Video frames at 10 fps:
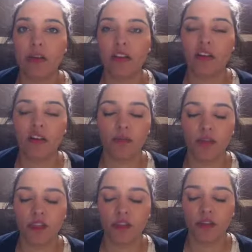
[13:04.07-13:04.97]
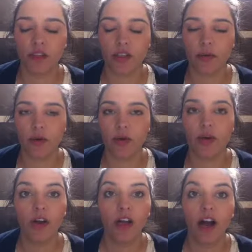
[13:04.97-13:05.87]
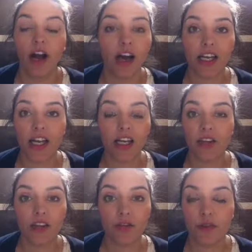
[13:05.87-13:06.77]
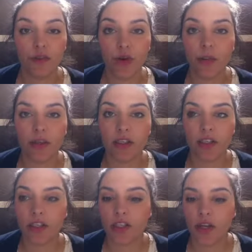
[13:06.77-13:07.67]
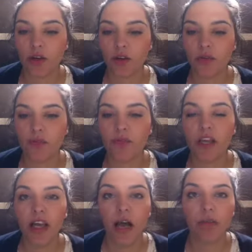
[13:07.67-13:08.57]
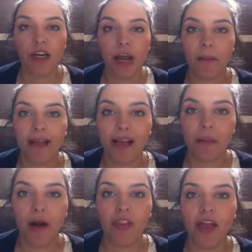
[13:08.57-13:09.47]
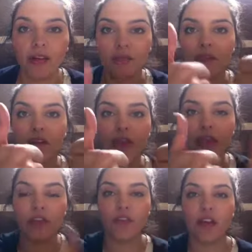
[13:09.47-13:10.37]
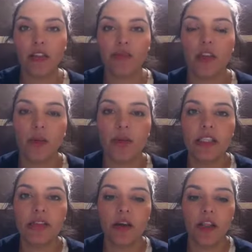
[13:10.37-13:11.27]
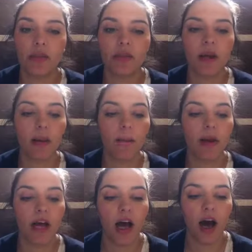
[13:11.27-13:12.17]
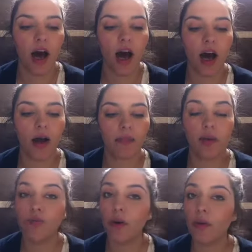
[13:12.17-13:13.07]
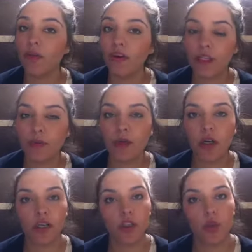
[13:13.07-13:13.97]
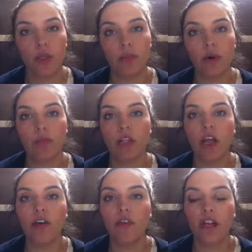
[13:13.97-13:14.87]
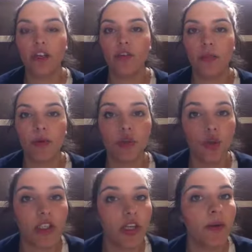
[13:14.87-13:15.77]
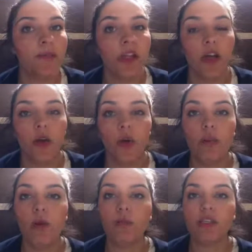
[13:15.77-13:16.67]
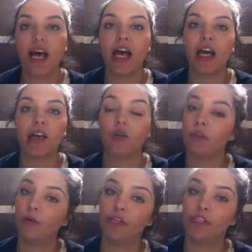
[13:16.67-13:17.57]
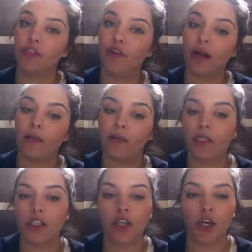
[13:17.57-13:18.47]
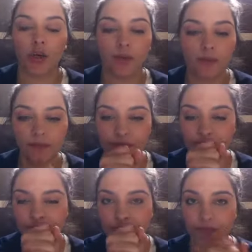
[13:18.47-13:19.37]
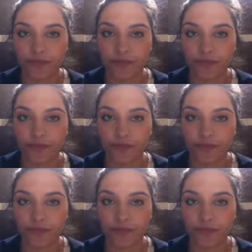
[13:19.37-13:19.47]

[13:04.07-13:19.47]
time I think, oh, I'm not going to do this anymore, I get loads of subscribers. So I'm really happy about that. Love it. If you like this video, please give it a thumbs up. You can find me on Facebook under Queenie Pops Love, and you can find me on Twitter, Queenie Pops, and also on Instagram. So if